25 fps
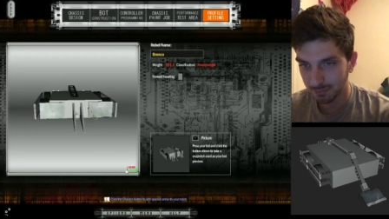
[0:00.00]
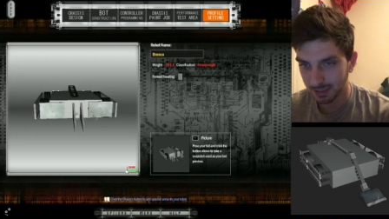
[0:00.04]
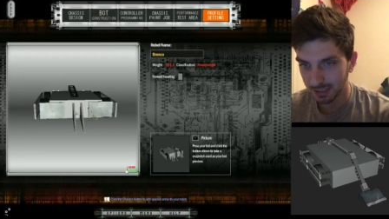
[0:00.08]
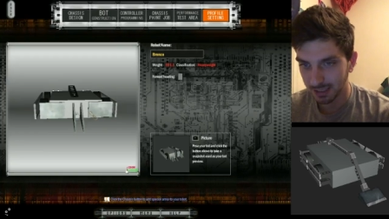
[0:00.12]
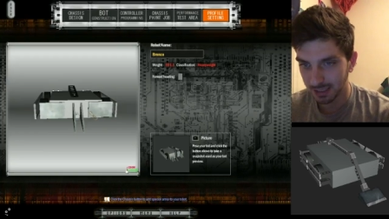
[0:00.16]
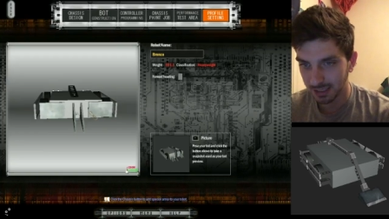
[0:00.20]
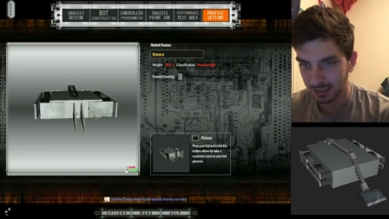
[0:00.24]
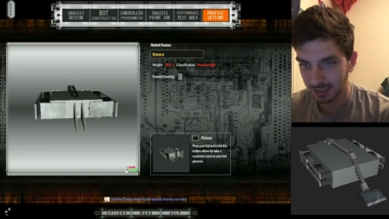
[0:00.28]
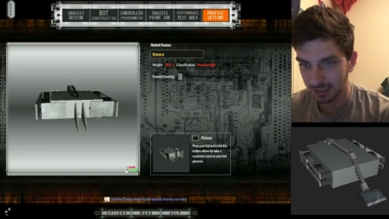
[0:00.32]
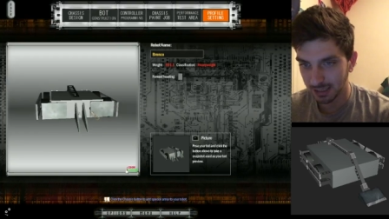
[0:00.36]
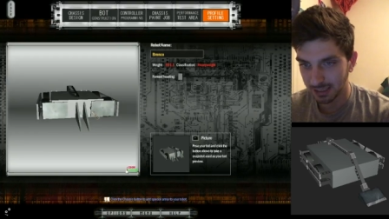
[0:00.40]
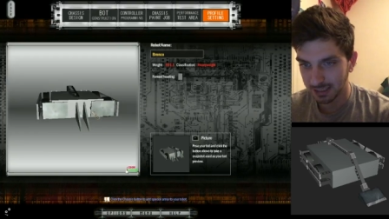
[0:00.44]

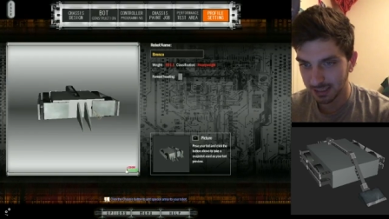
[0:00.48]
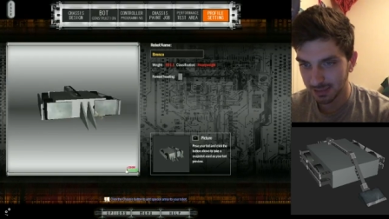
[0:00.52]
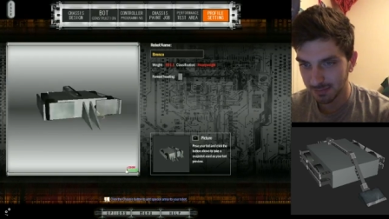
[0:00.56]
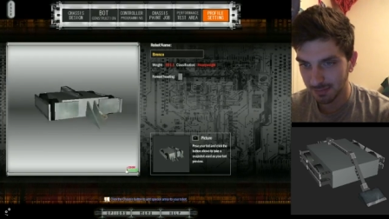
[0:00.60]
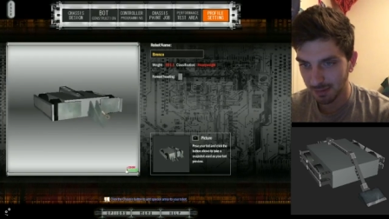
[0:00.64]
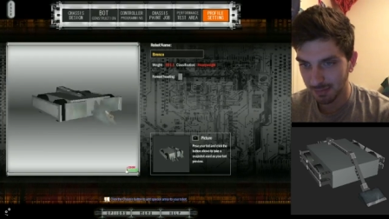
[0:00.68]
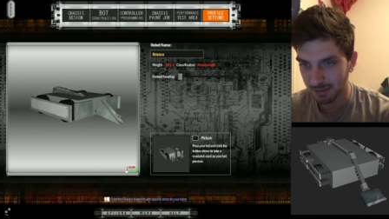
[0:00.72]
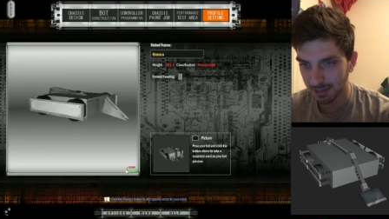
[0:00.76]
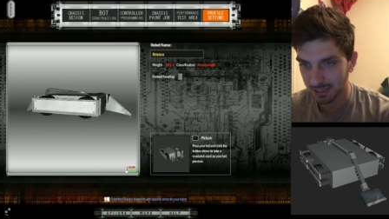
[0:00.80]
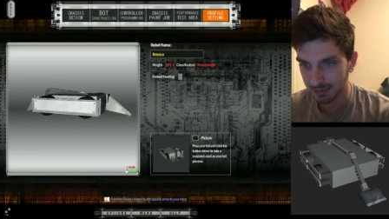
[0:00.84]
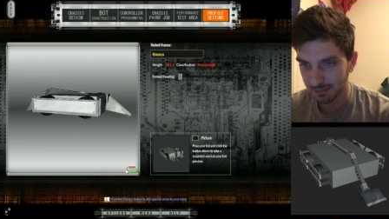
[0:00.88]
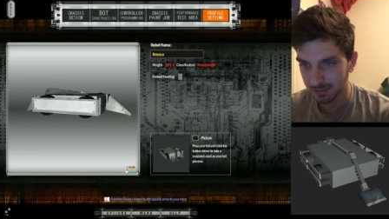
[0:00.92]
and I did
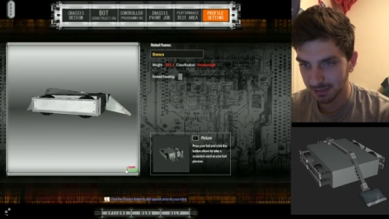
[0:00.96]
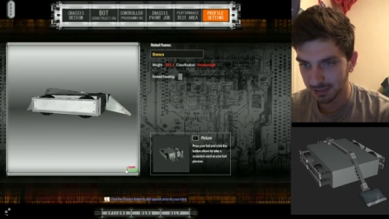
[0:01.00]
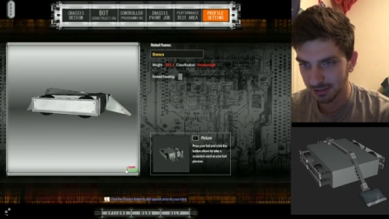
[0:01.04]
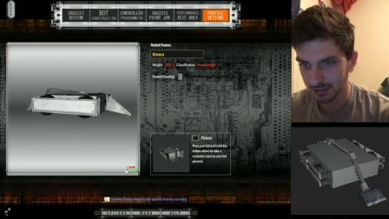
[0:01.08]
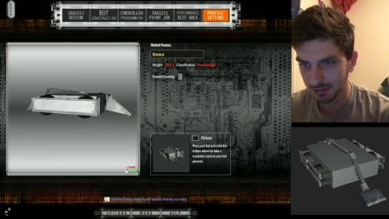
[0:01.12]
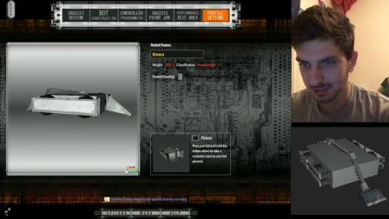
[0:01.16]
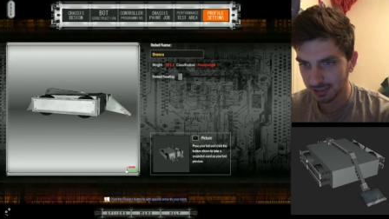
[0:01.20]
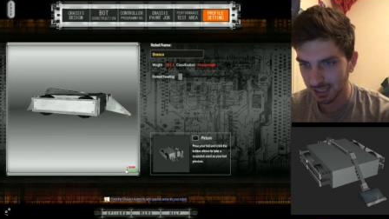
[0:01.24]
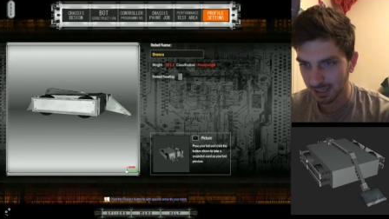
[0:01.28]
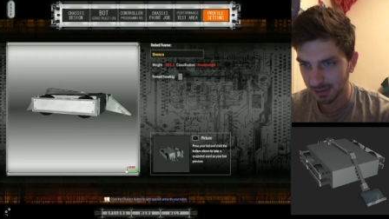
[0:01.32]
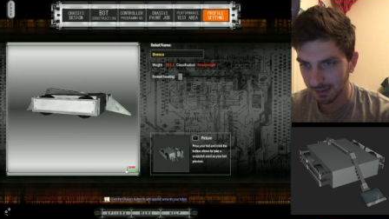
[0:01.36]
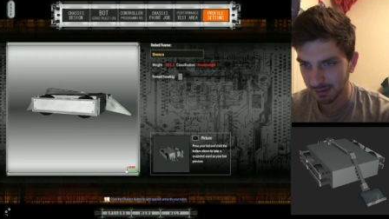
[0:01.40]
my best. I mean, it
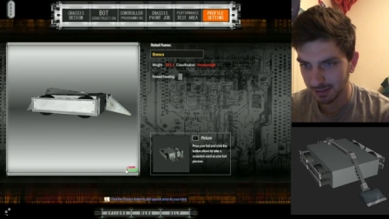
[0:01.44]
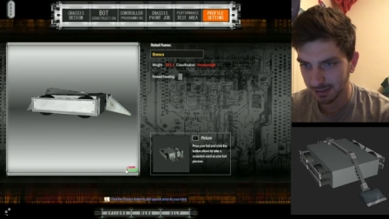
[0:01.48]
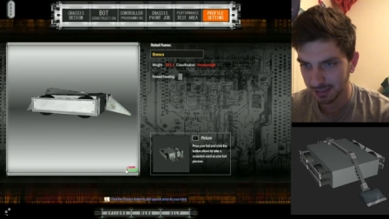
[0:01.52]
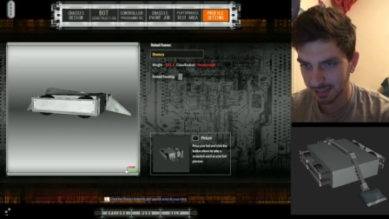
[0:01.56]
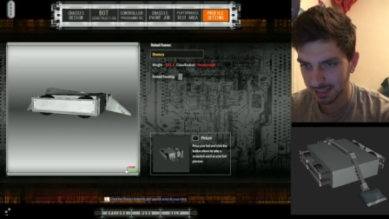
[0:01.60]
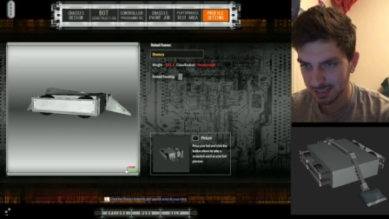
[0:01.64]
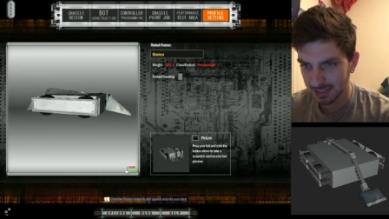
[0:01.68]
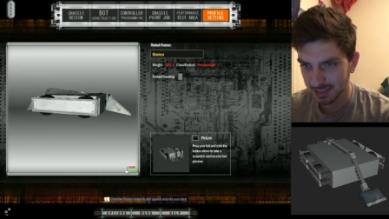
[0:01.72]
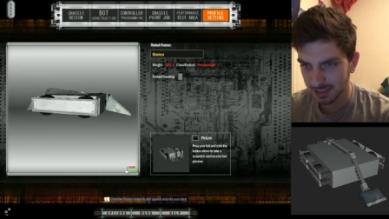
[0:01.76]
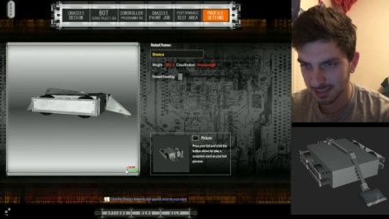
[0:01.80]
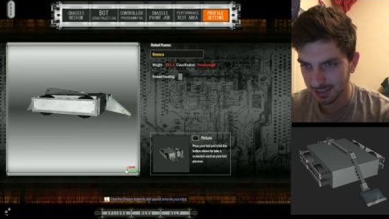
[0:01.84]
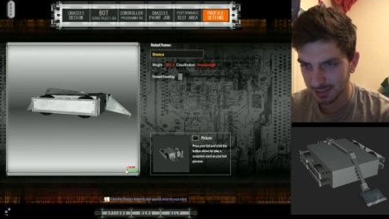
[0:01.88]
looks not,
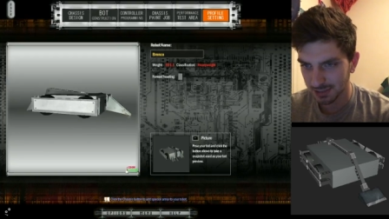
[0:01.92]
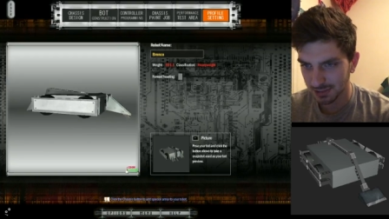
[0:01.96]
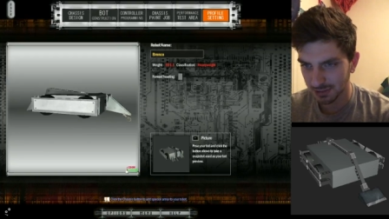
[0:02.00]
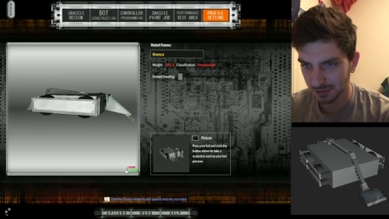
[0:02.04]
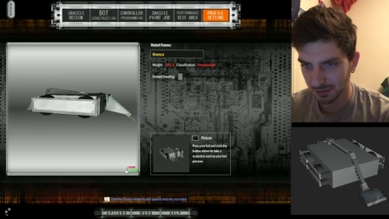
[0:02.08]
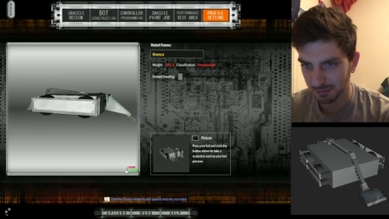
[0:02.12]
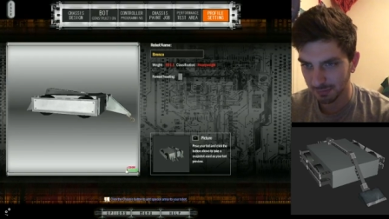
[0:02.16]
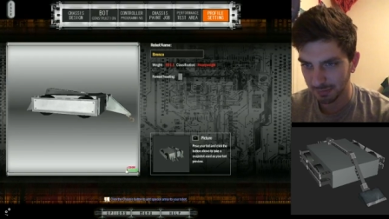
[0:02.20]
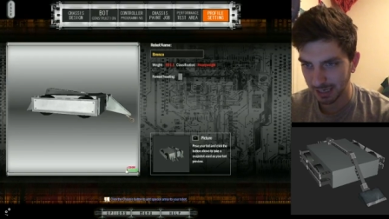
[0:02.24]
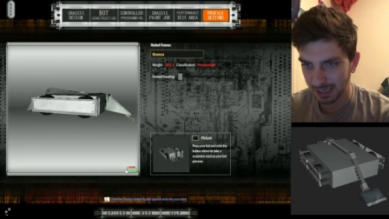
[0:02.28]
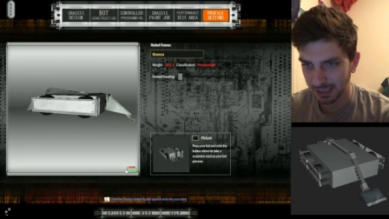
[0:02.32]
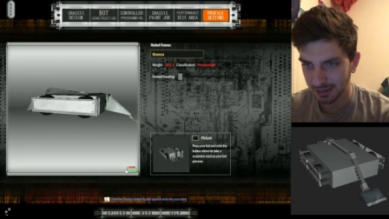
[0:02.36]
this doesn't
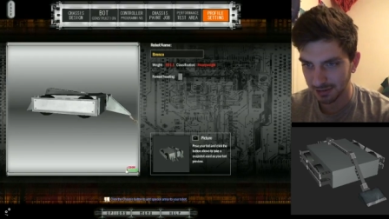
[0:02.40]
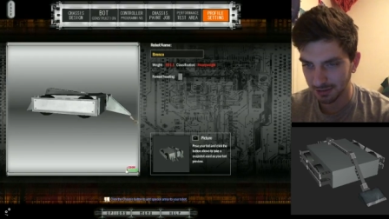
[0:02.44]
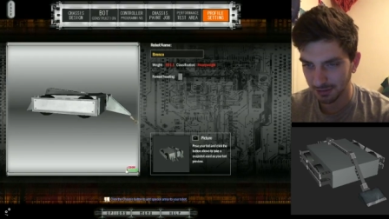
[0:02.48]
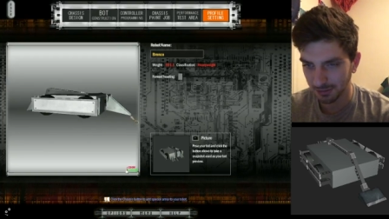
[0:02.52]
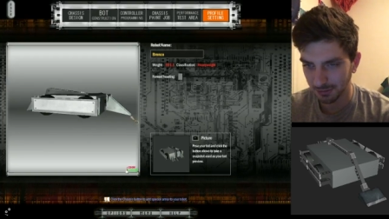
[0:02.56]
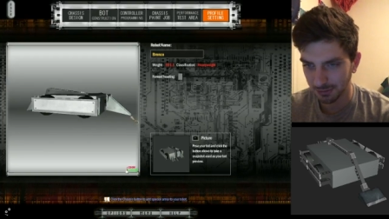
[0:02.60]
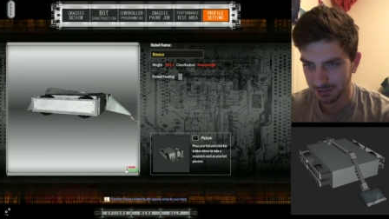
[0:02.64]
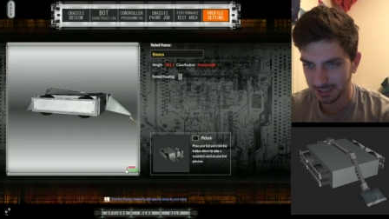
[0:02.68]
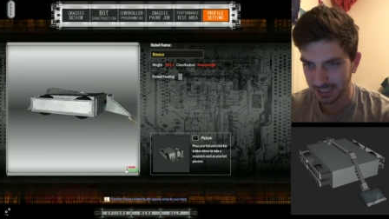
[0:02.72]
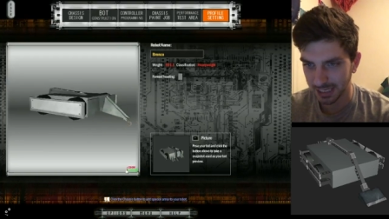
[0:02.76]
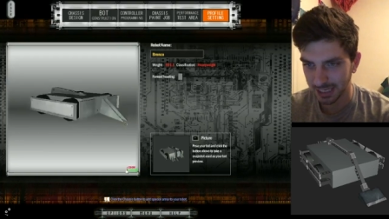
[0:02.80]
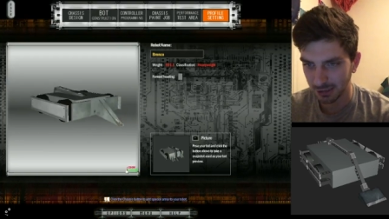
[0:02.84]
look bad, the
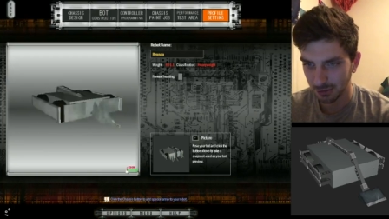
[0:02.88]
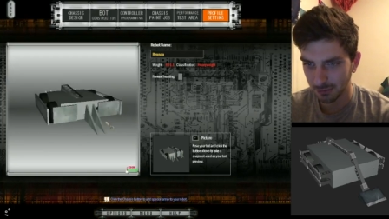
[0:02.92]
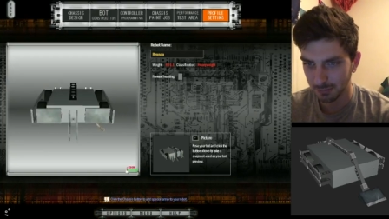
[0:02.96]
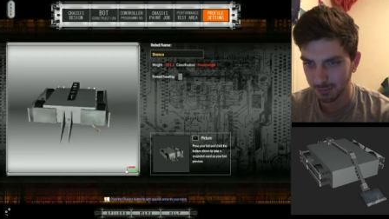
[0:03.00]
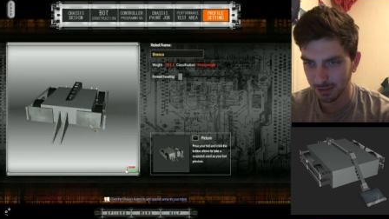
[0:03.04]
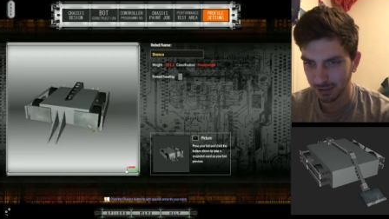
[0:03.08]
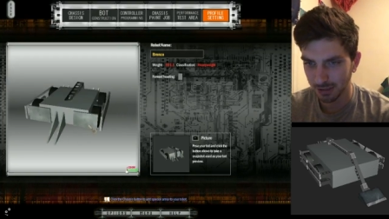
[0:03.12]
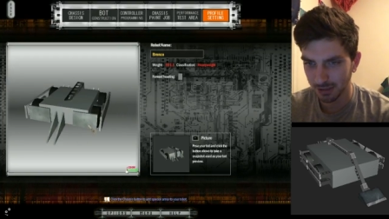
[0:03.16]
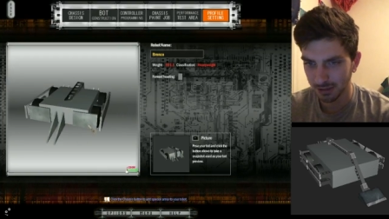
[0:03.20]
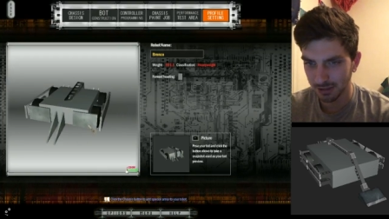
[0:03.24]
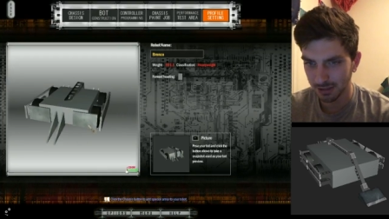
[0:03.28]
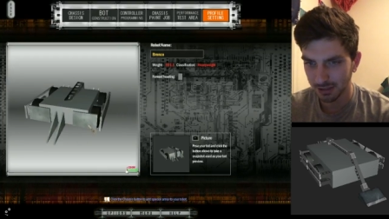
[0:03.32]
little tail
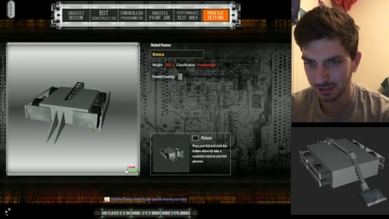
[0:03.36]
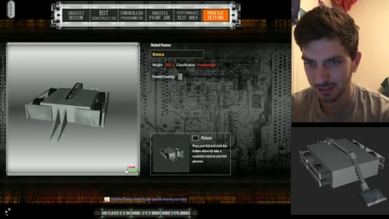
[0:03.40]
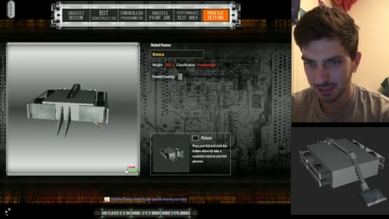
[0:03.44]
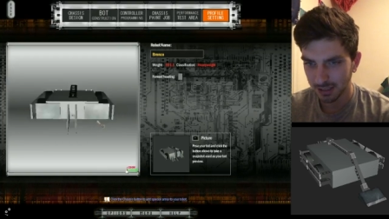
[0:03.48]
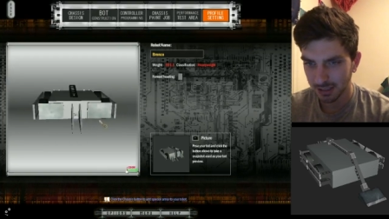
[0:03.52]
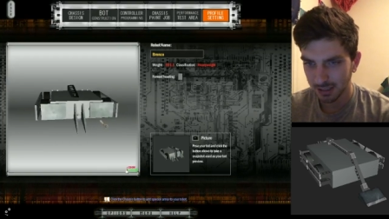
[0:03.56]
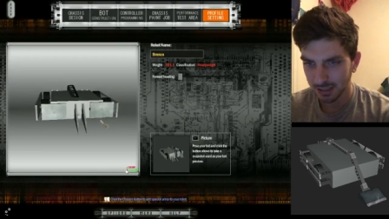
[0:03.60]
part.